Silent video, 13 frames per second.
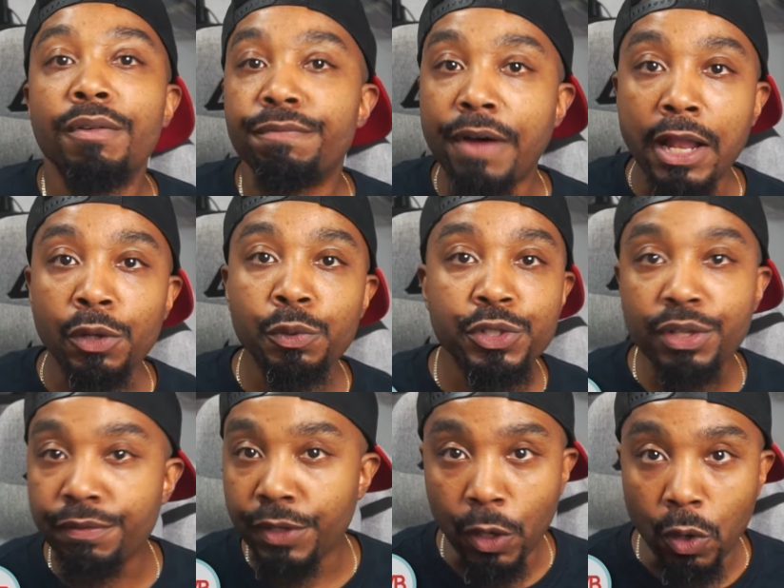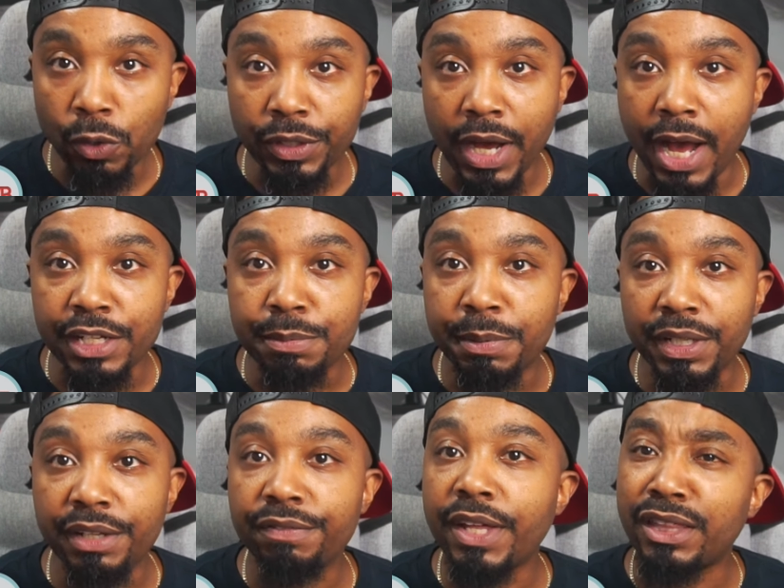Followers of the old gods
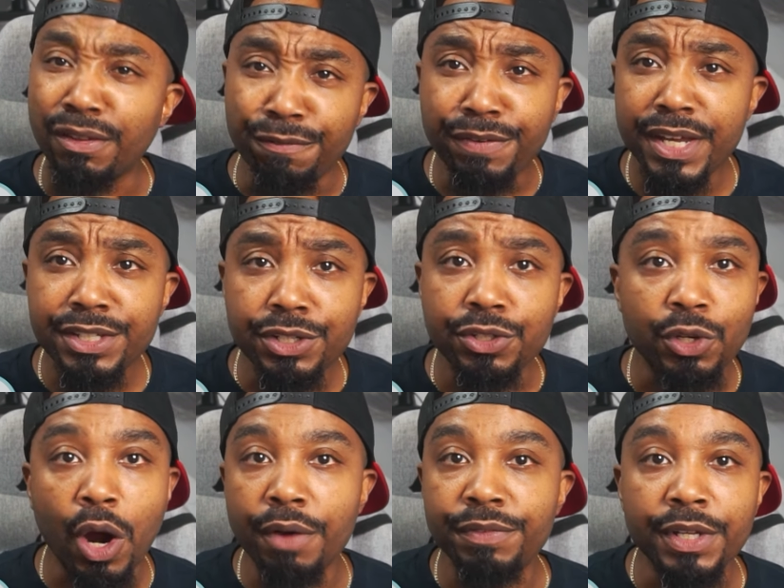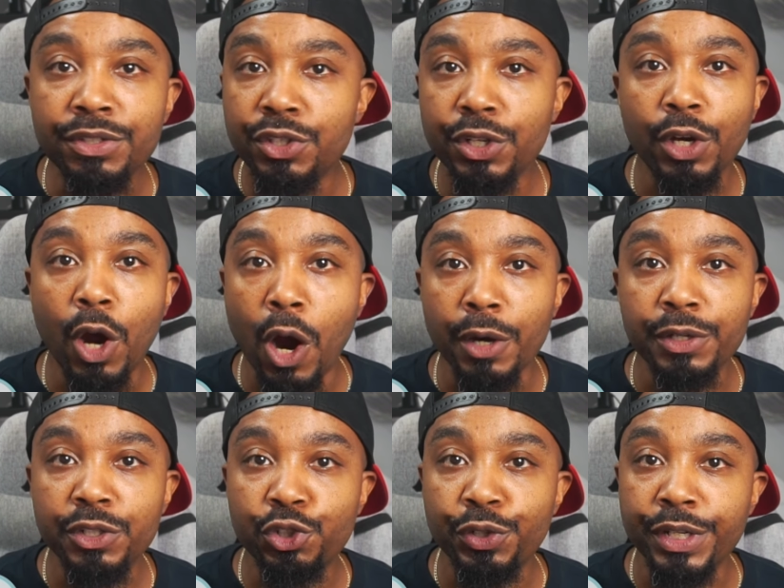believe that the faces carved into the heart
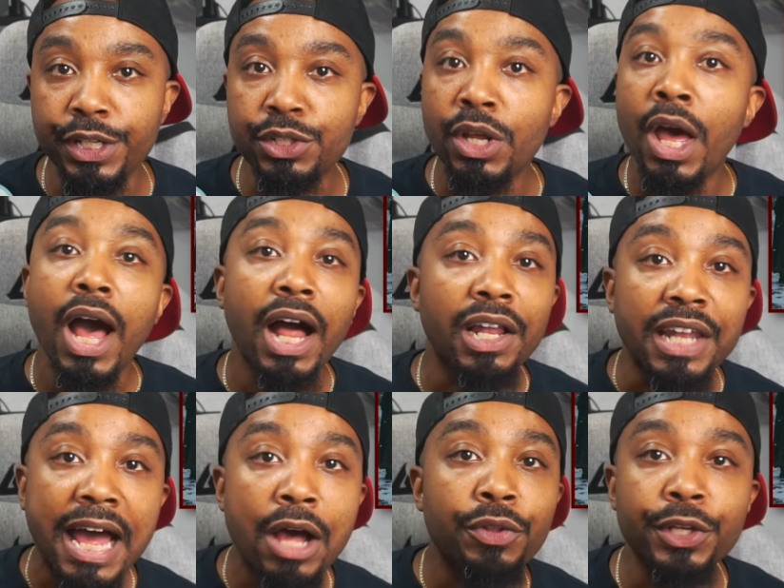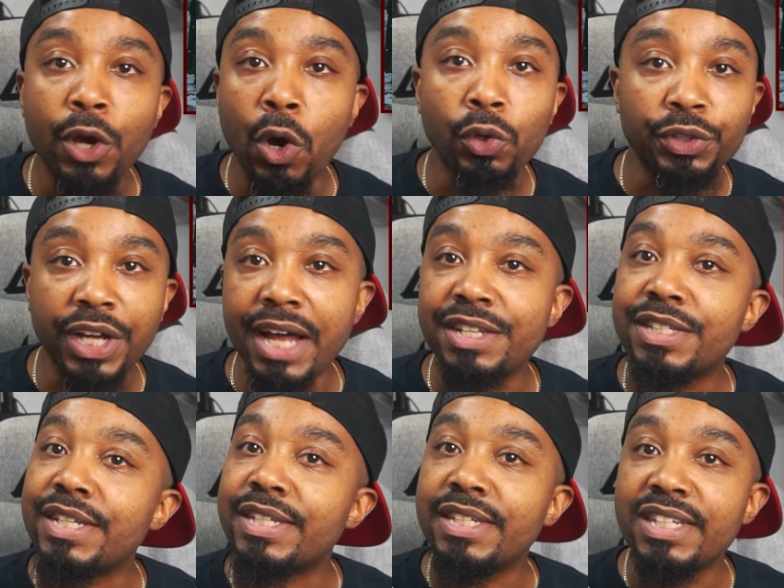trees allow the old gods
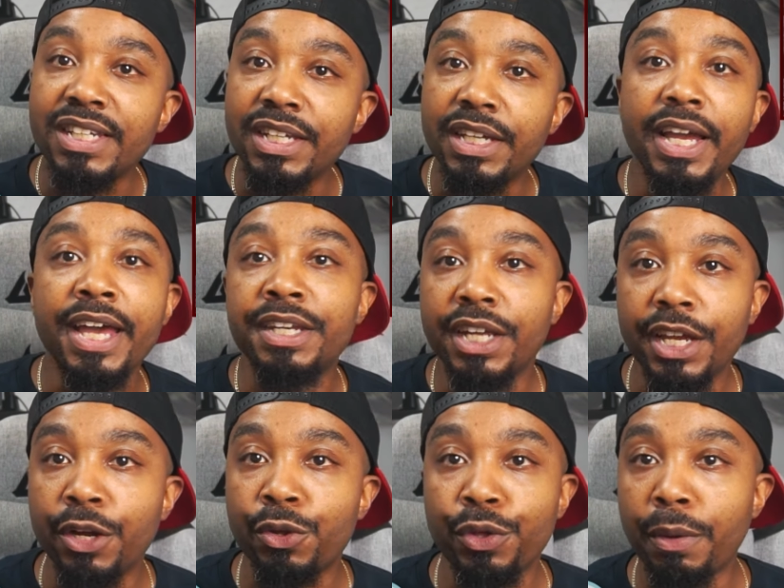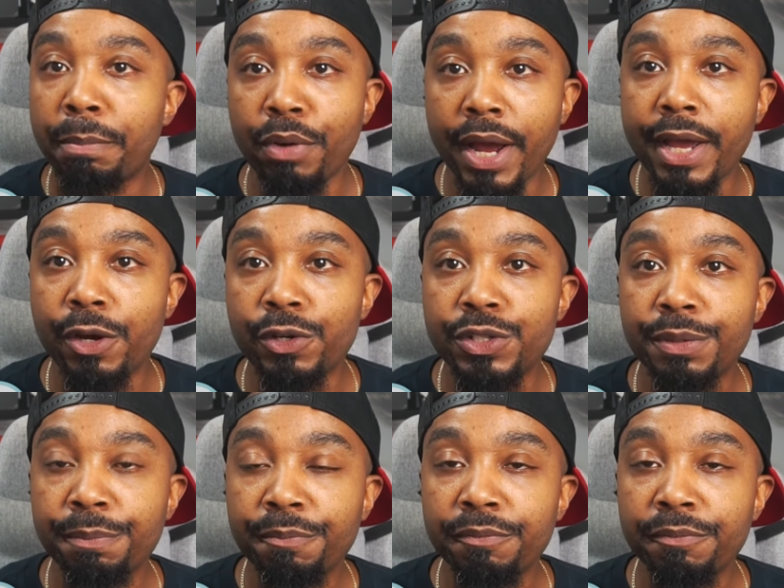to see and hear their prayers.